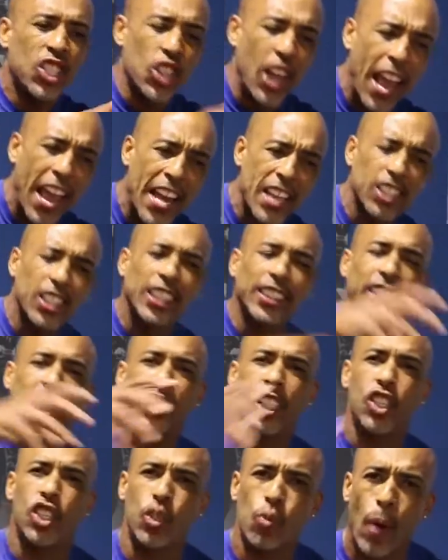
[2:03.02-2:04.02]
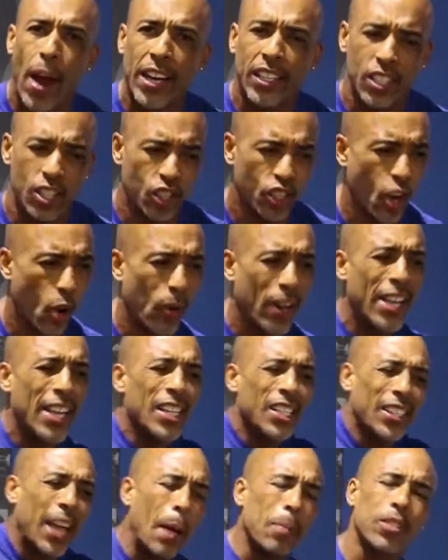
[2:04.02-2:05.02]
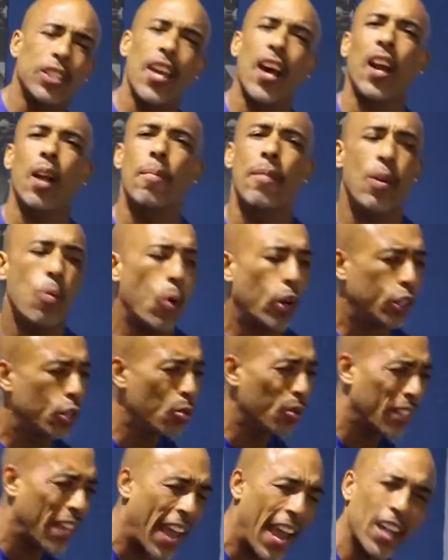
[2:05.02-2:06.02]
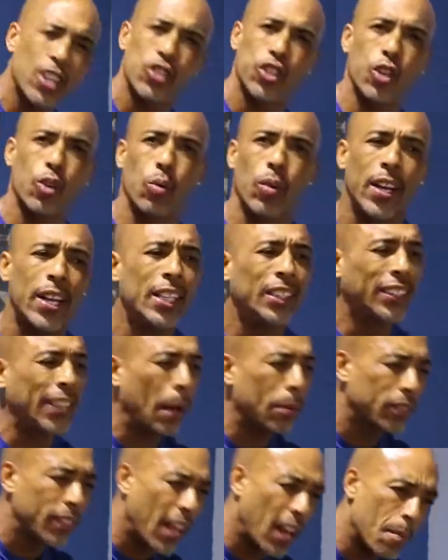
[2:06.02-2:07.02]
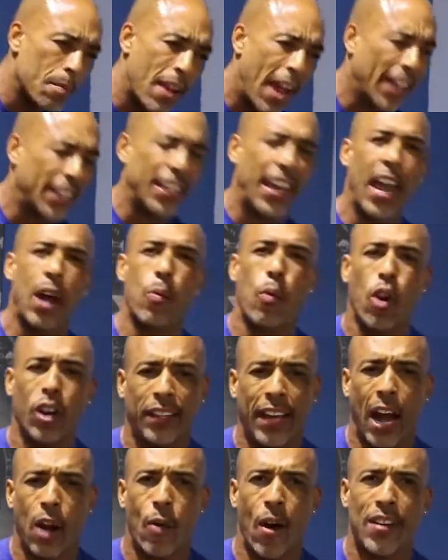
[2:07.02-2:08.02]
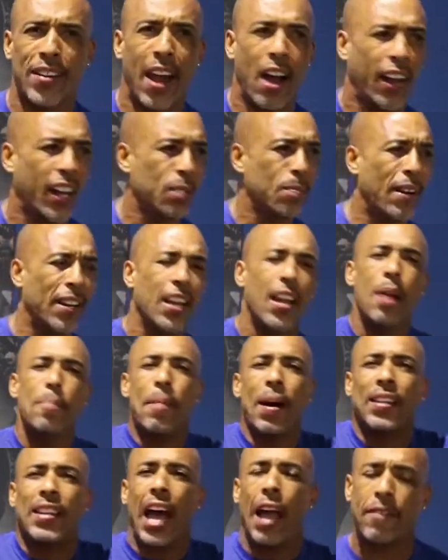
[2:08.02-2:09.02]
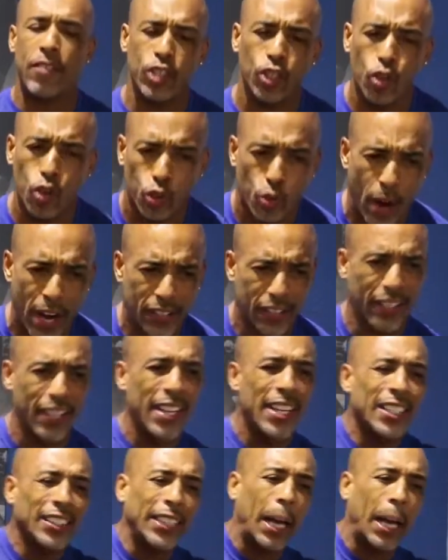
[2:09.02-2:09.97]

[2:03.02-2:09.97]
Change the situation. So stop telling me what you can't do. Stop telling me I can't work out right now because my life is too crazy.